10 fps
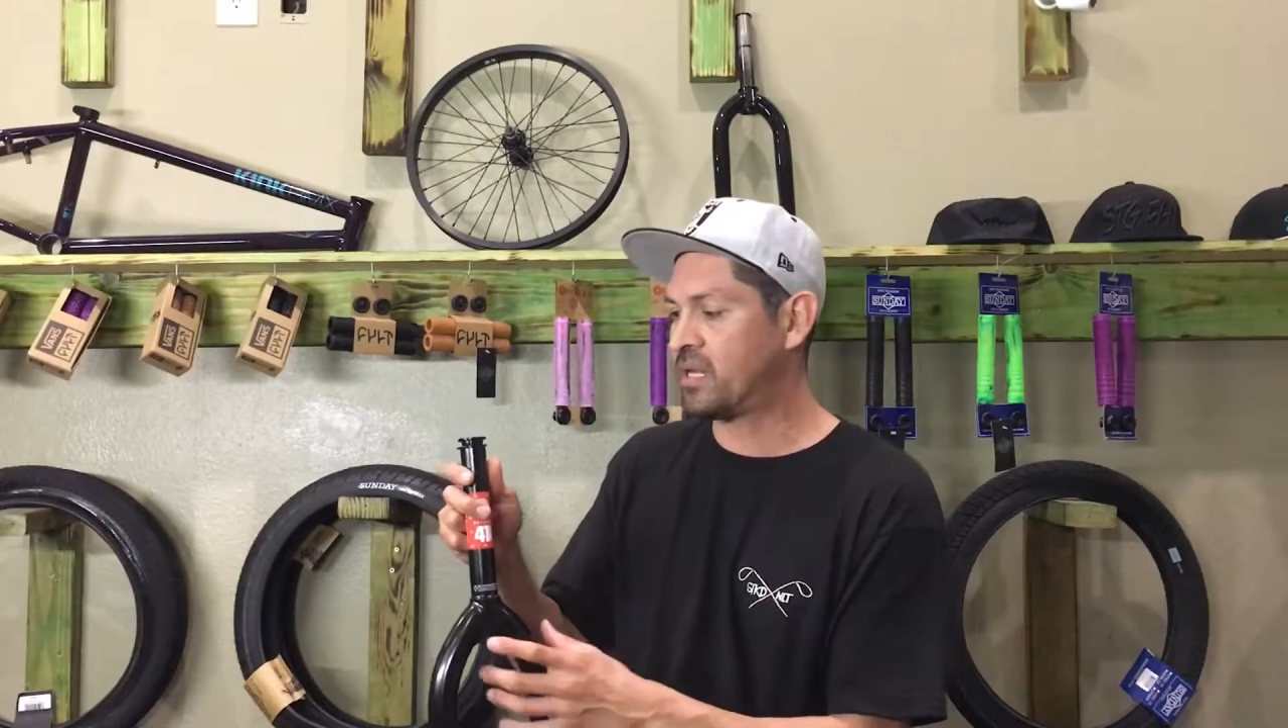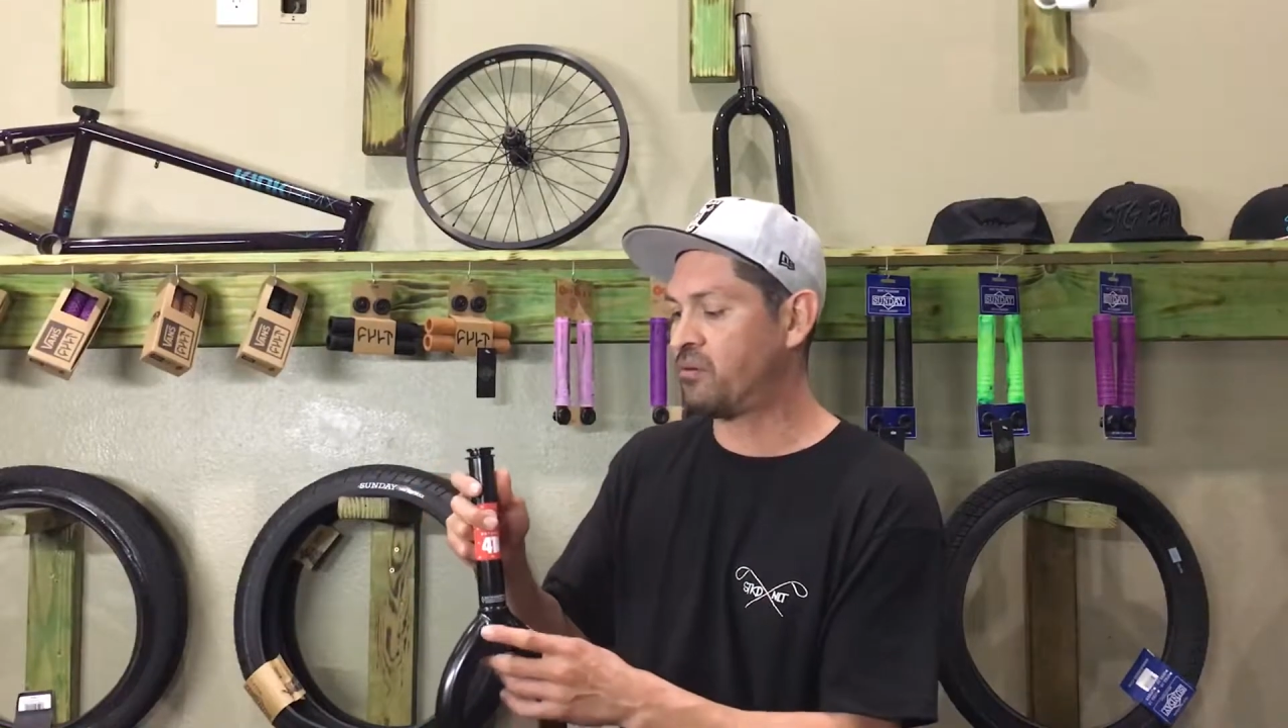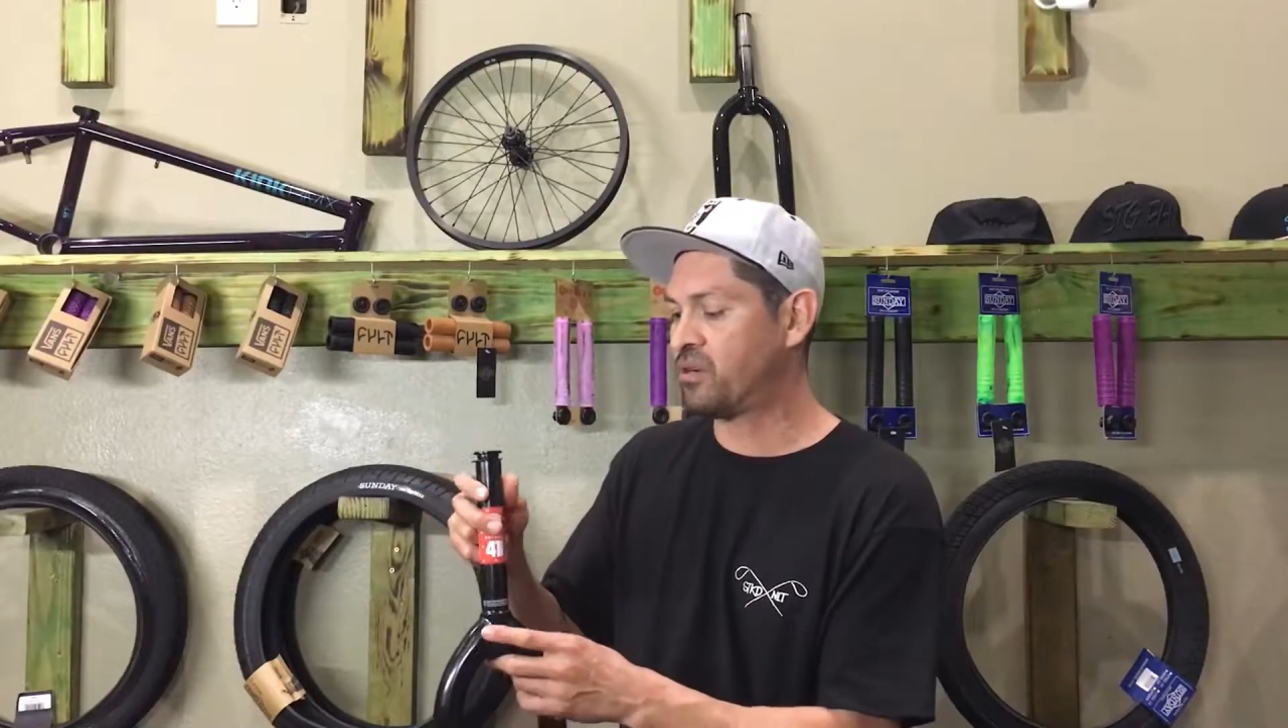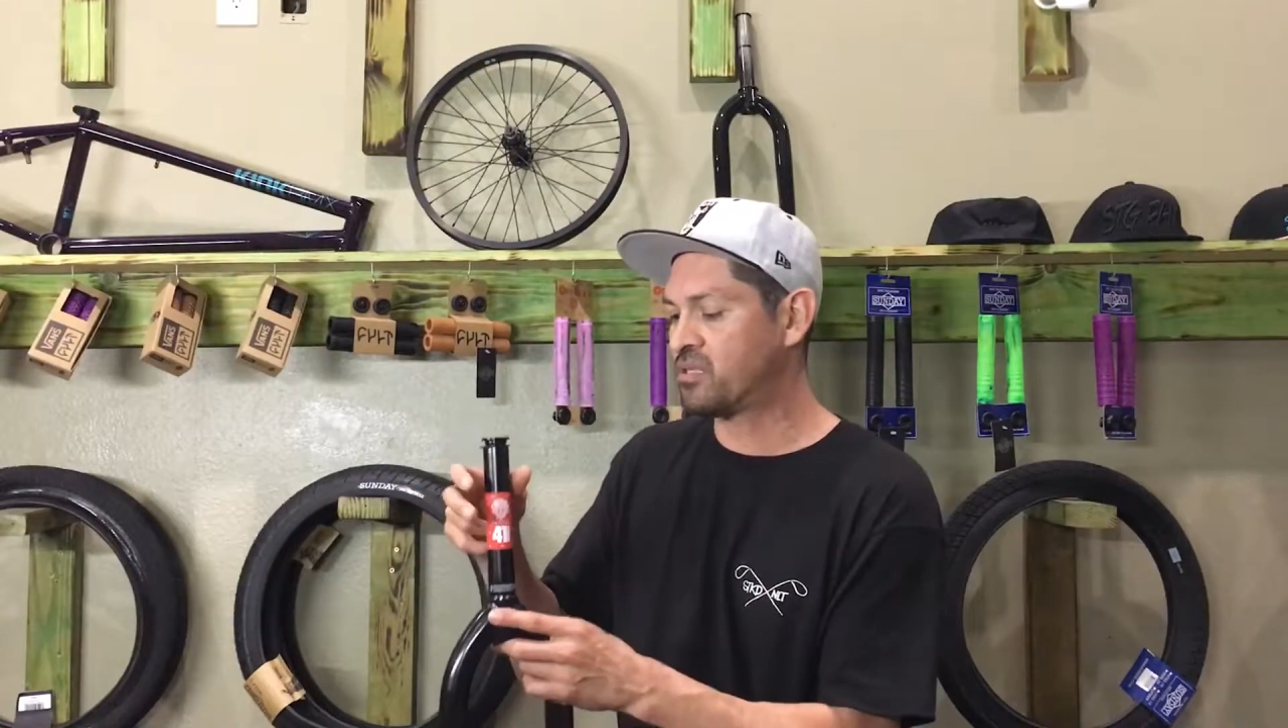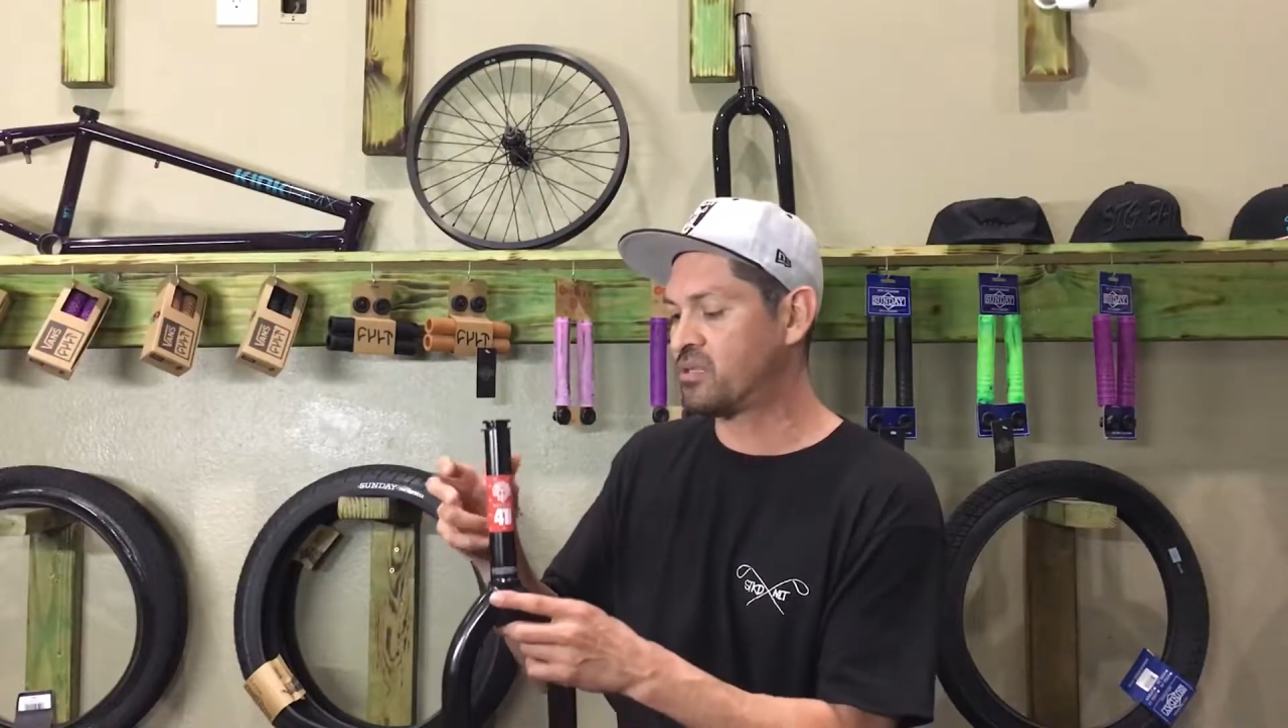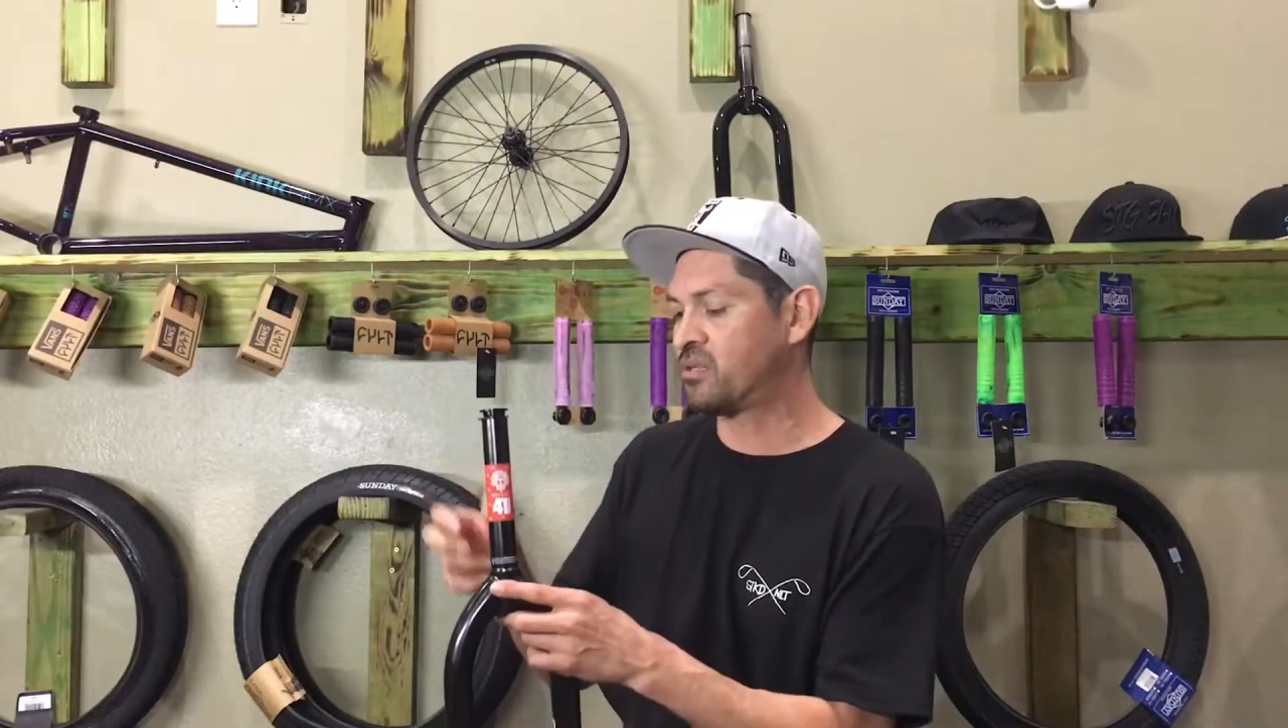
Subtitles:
that once